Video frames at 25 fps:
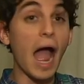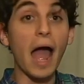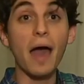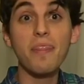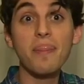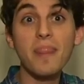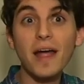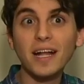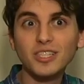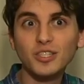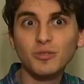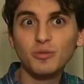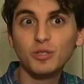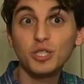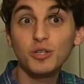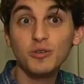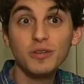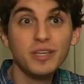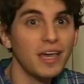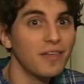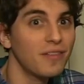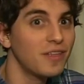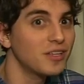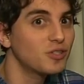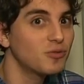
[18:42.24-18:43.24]
And that's what you
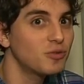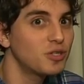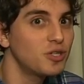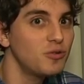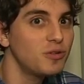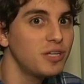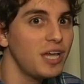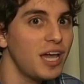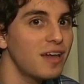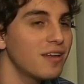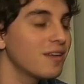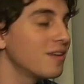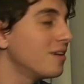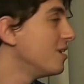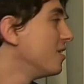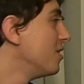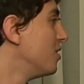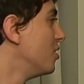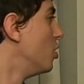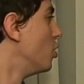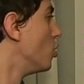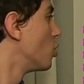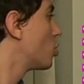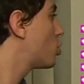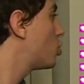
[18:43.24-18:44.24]
get. That's what you get.
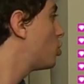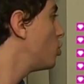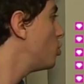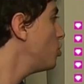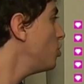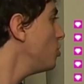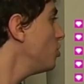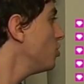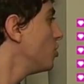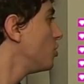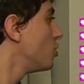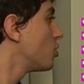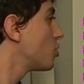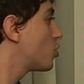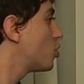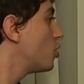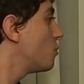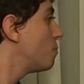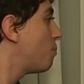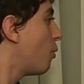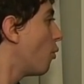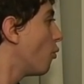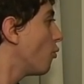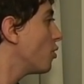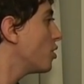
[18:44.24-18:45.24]
Could
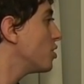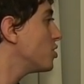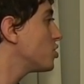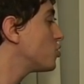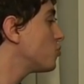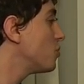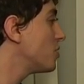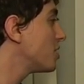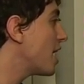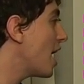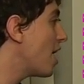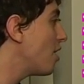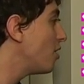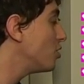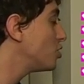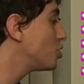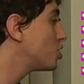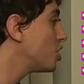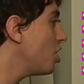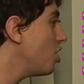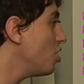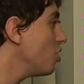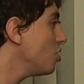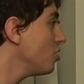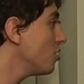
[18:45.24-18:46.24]
could pour it into a gallon
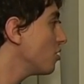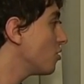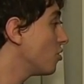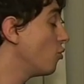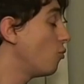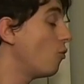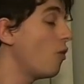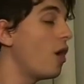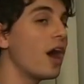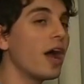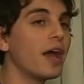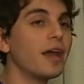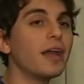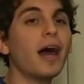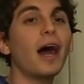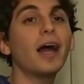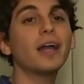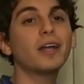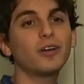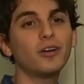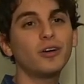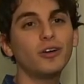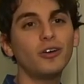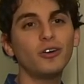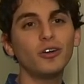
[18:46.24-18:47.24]
jug, the wine,
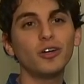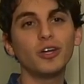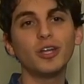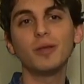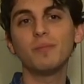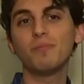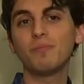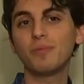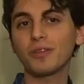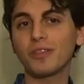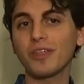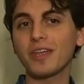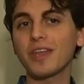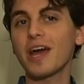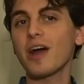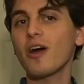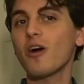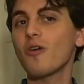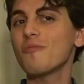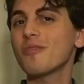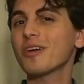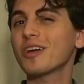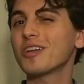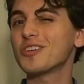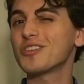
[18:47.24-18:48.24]
I could, but then
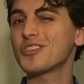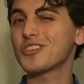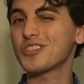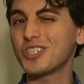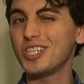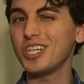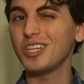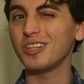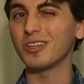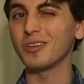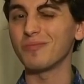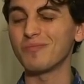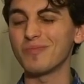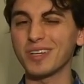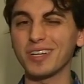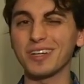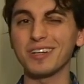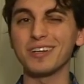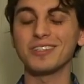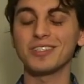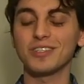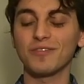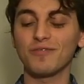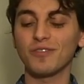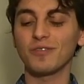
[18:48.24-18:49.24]
how am I going to seal it?
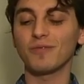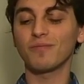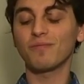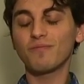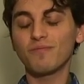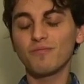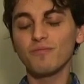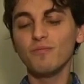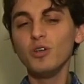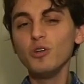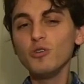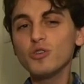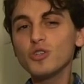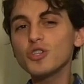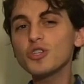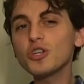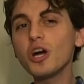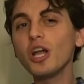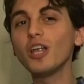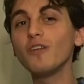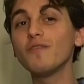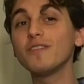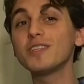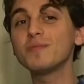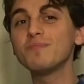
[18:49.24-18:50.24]
Because if it loses
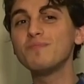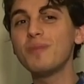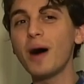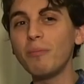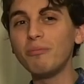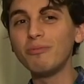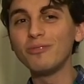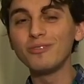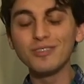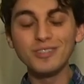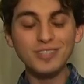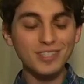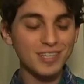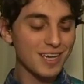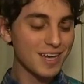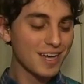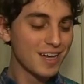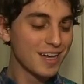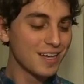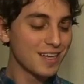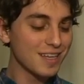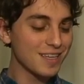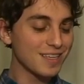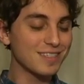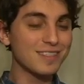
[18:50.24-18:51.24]
all of its bubbles,
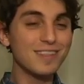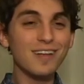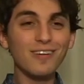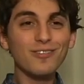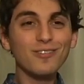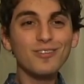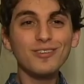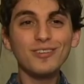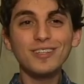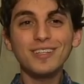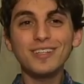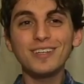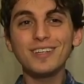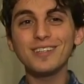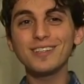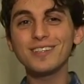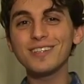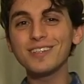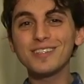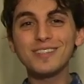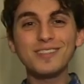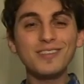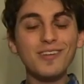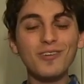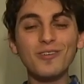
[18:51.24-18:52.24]
it's not going to
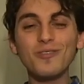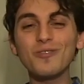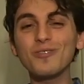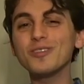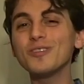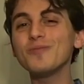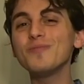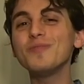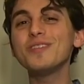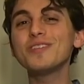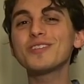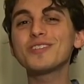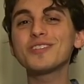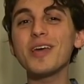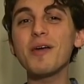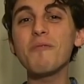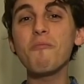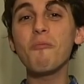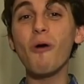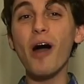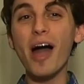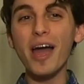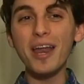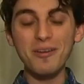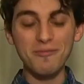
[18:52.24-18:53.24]
it's not going to be the
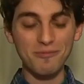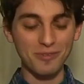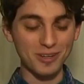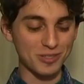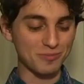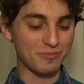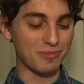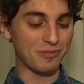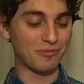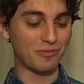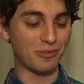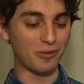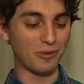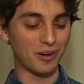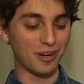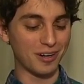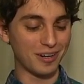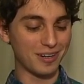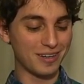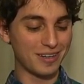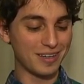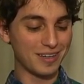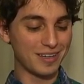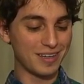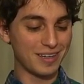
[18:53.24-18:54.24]
same wine it was
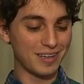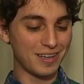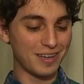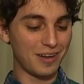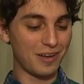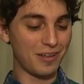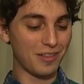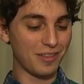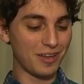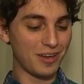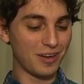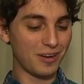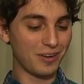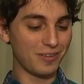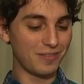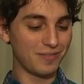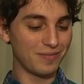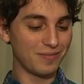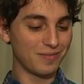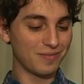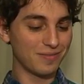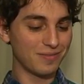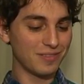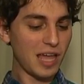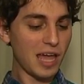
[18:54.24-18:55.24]
before. Although,
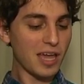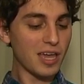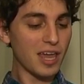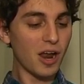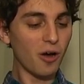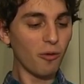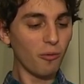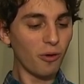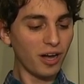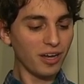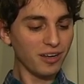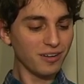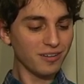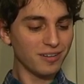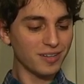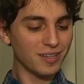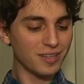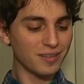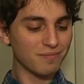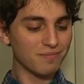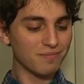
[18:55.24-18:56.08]
yeah, you know what?